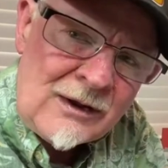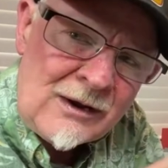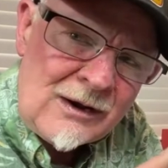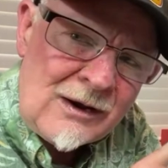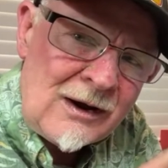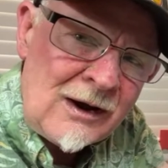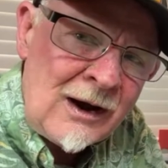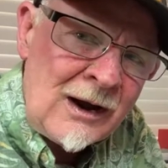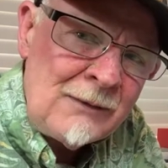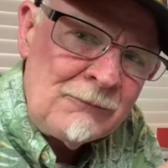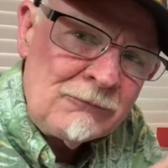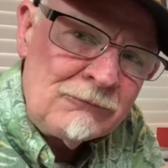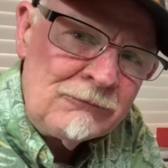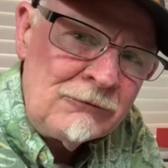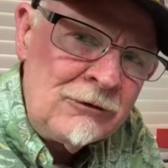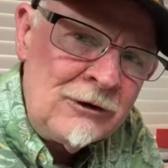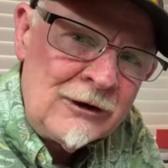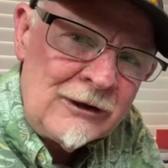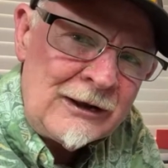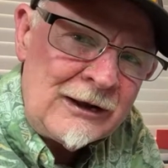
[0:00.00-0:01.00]
I'm
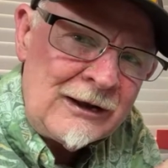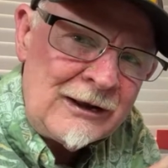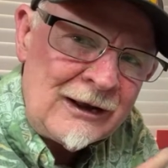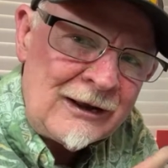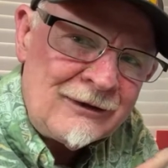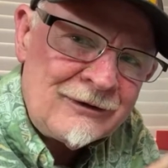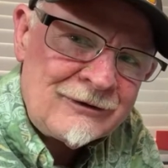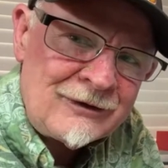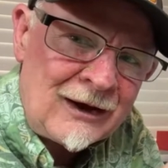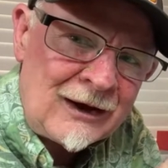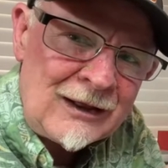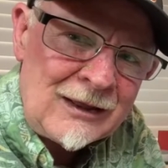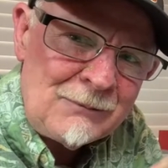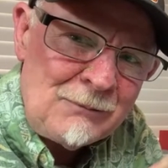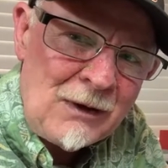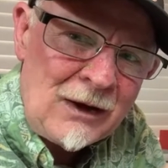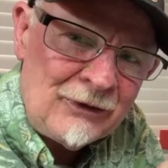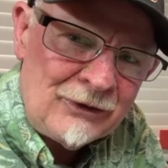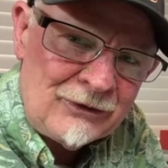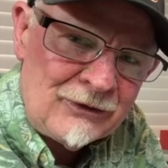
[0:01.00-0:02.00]
really excited
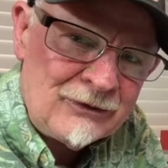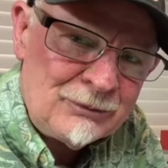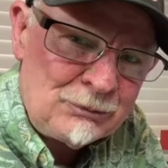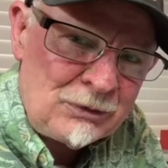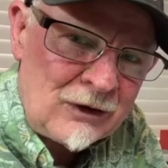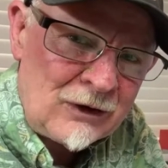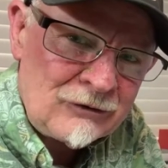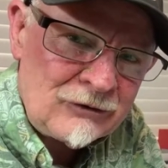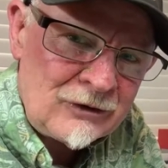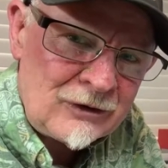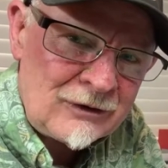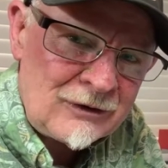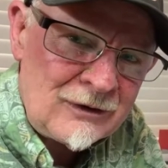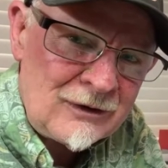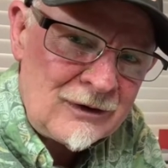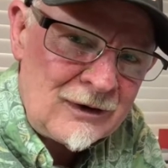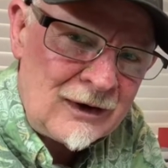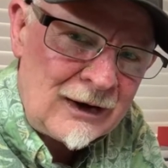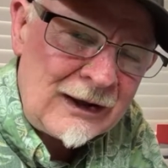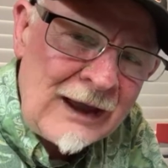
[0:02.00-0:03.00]
about this project.
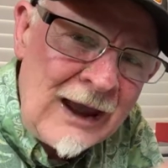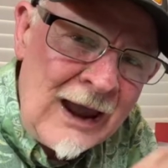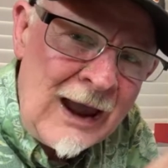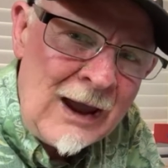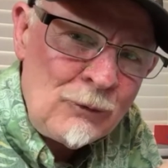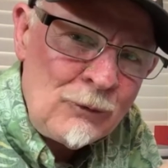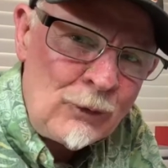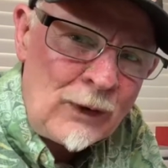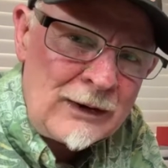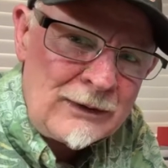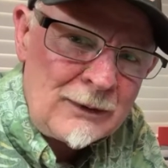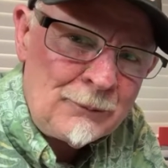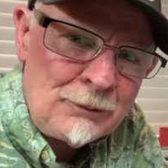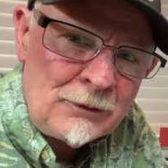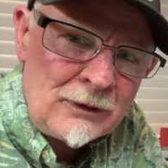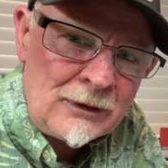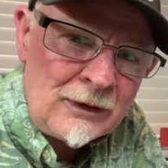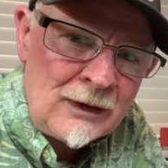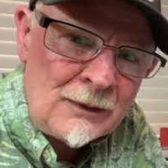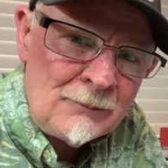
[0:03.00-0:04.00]
I can't wait to
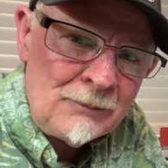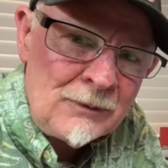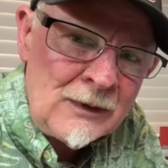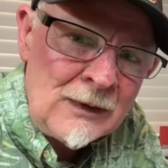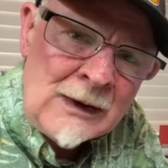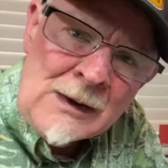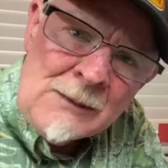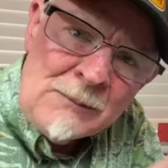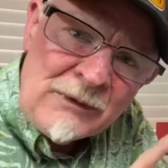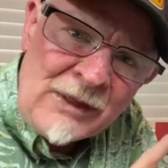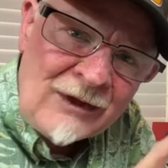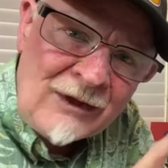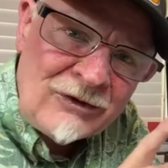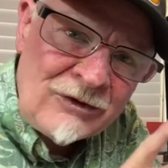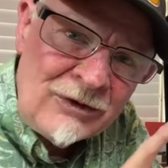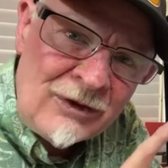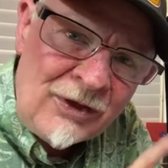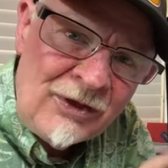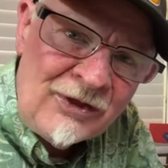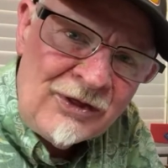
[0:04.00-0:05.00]
put it up. But that's
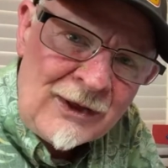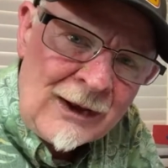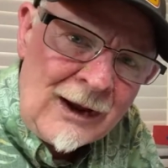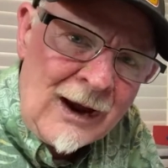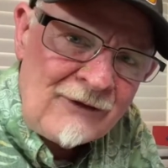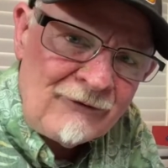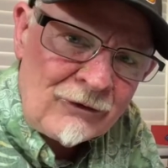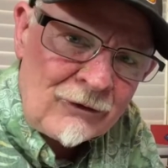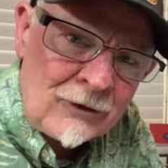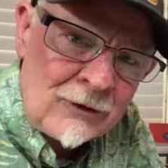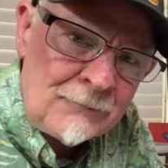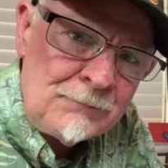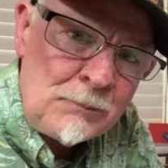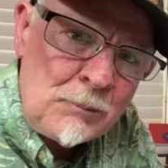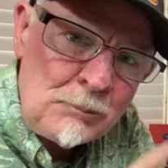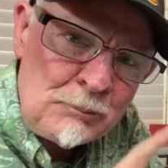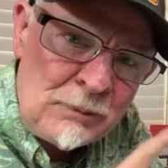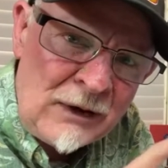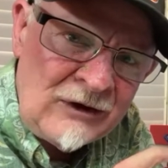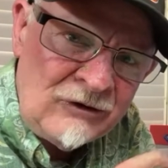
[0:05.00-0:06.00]
another thing I've learned.
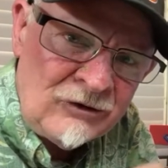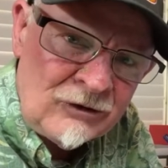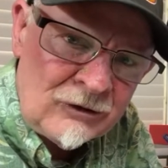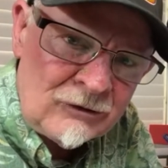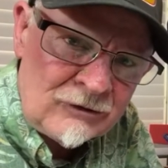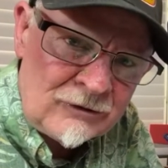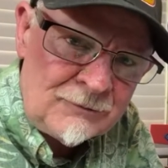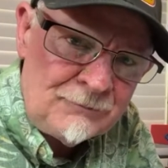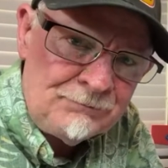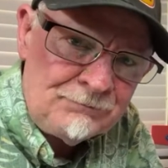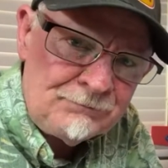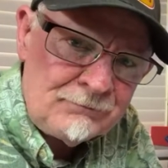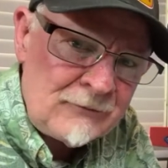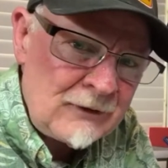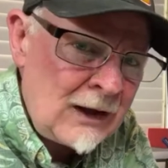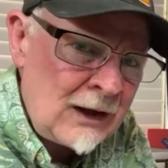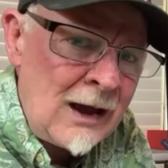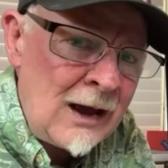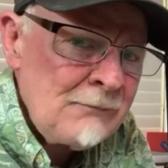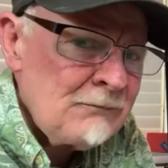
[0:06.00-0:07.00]
Patience.
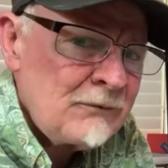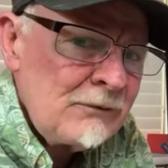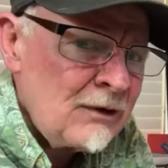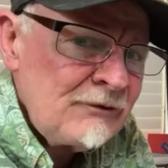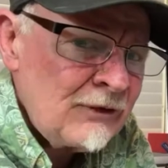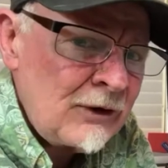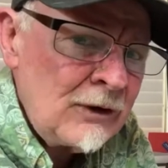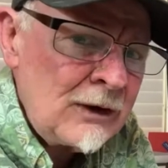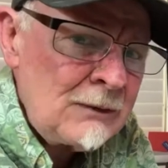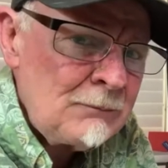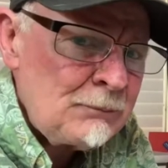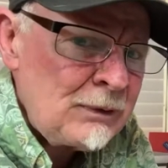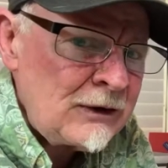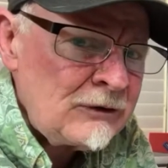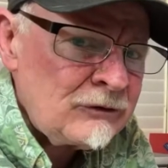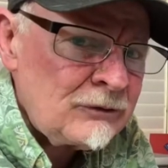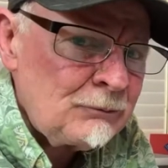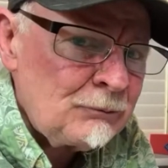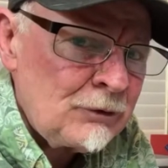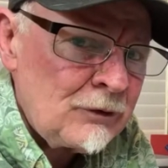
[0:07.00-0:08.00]
I'm a very
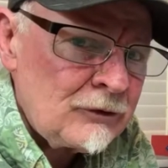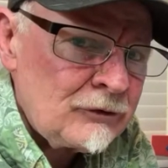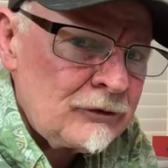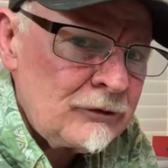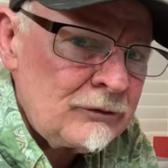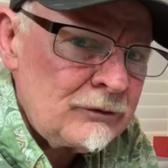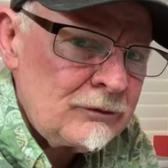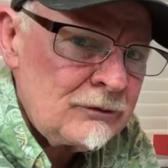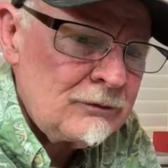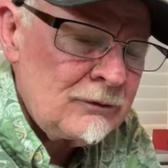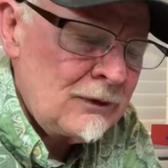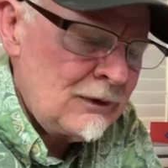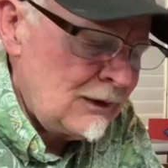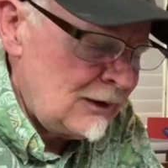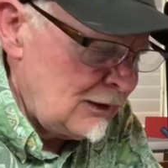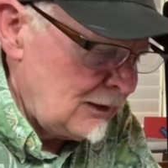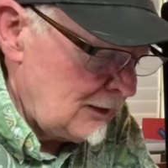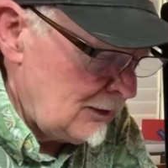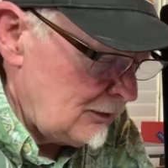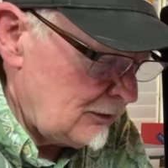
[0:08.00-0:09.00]
impatient person,
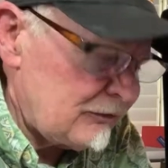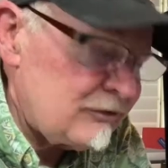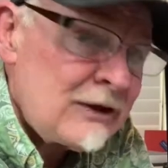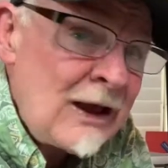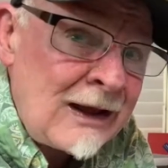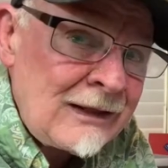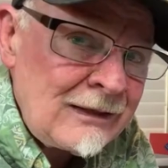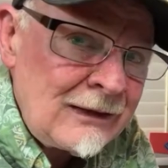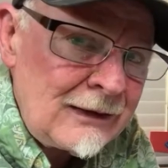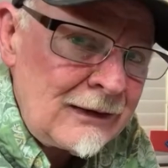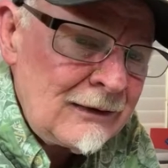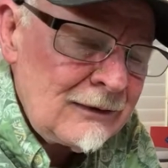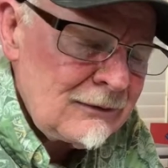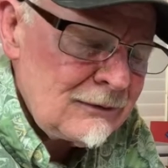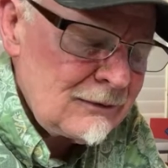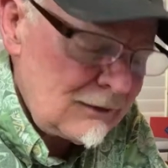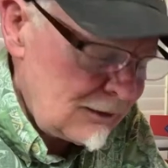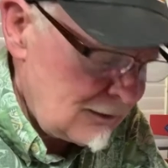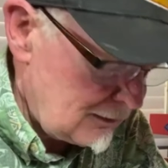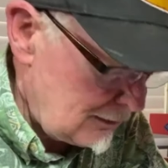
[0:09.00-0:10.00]
sadly.
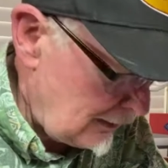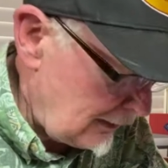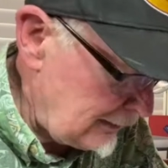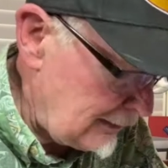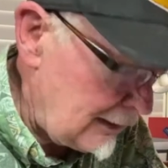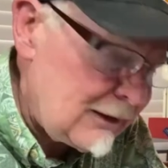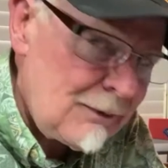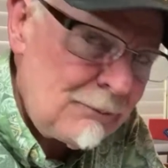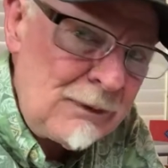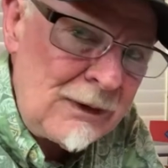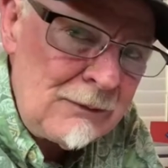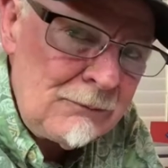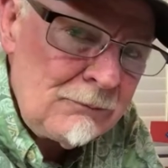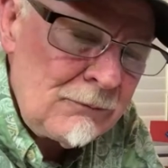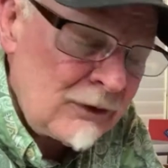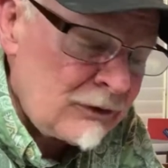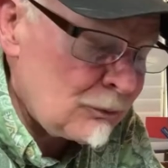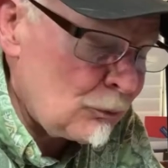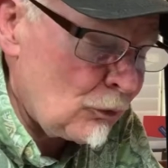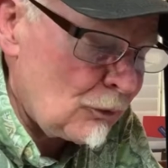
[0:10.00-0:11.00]
I need to be
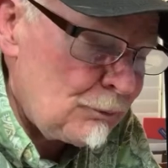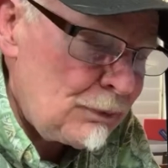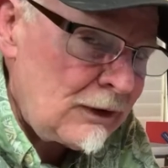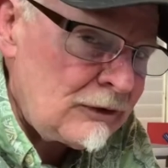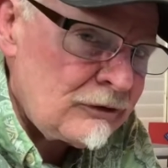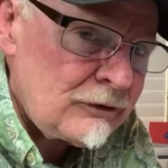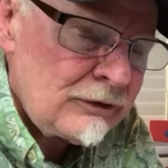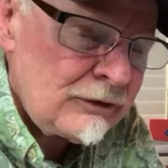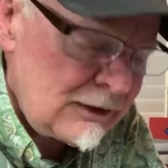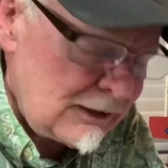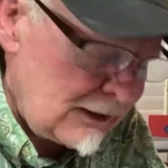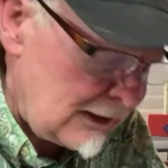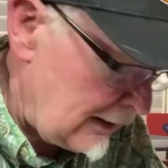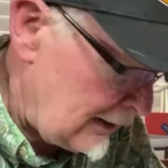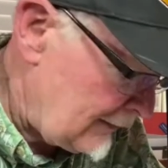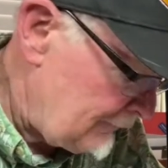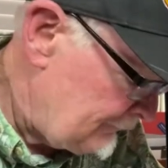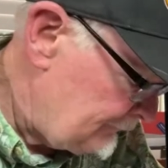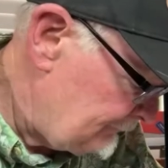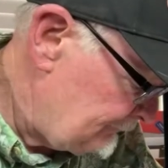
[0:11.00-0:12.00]
much more patient than I
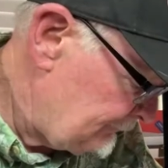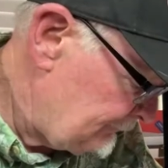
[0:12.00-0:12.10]
am.